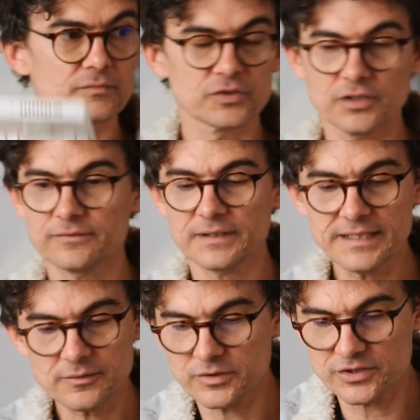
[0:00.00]
soft
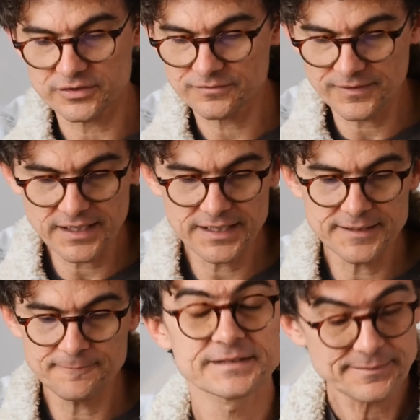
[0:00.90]
click, which is
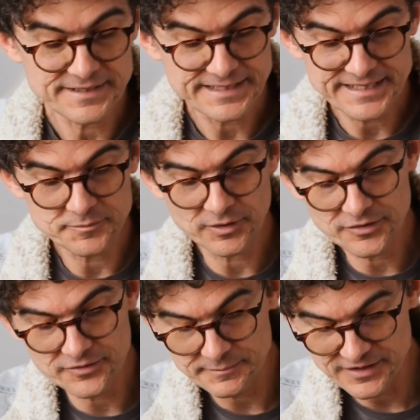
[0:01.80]
fine. Something that is
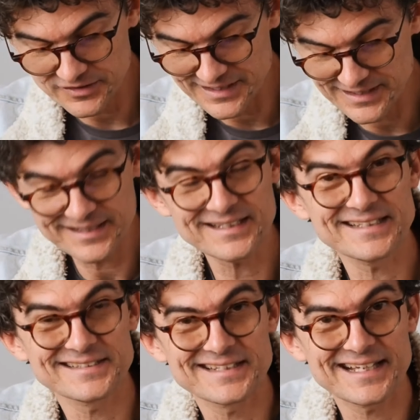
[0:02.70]
bothering me on here
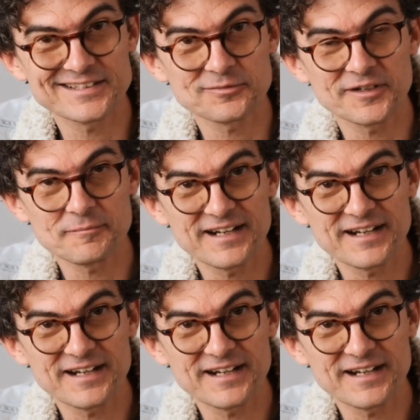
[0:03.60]
is that one of